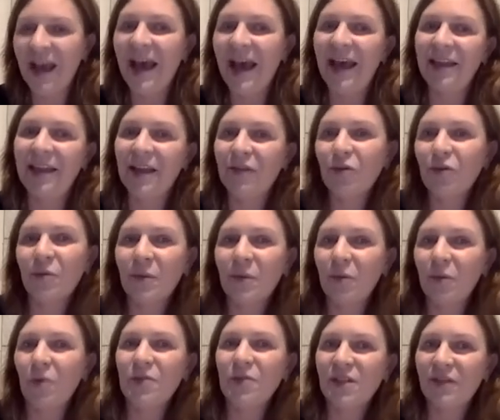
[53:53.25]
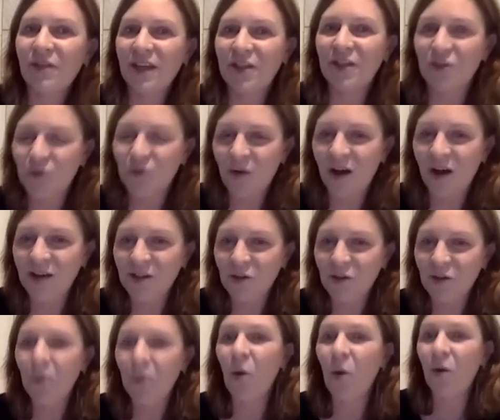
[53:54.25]
and they would be motivated to ask
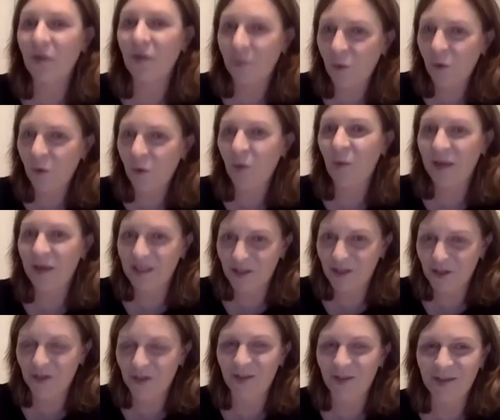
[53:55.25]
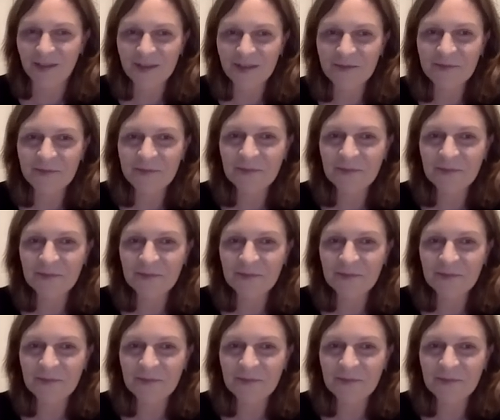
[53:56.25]
you more and more questions.